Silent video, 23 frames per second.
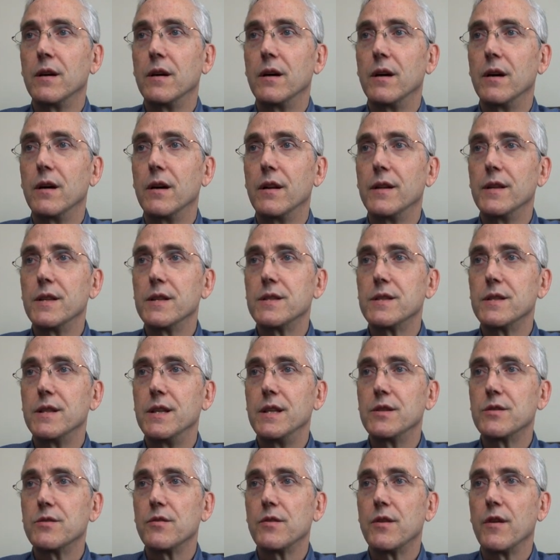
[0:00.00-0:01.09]

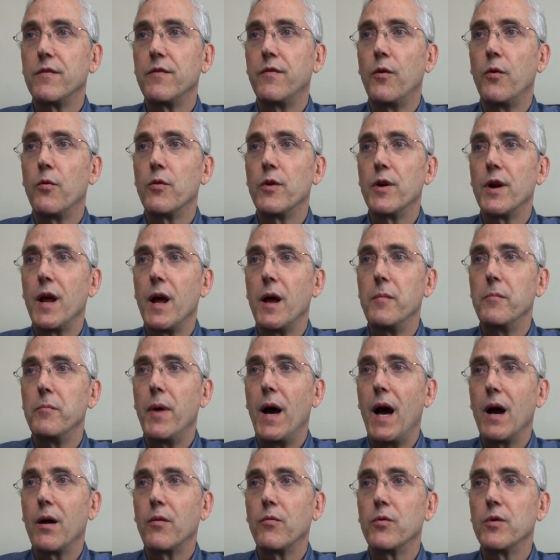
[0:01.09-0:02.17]
These are the forward and
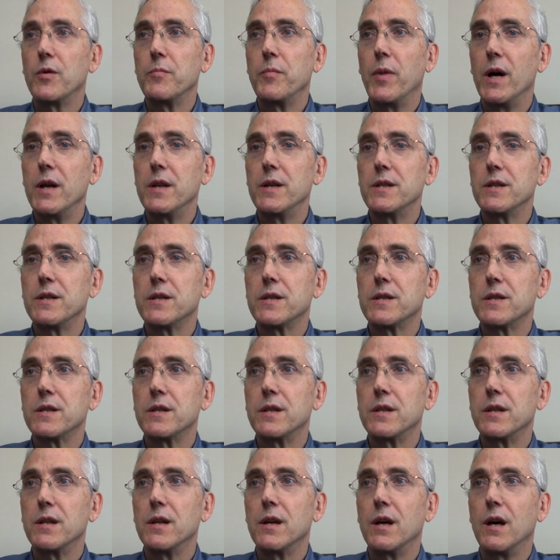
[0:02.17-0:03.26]
backward buttons,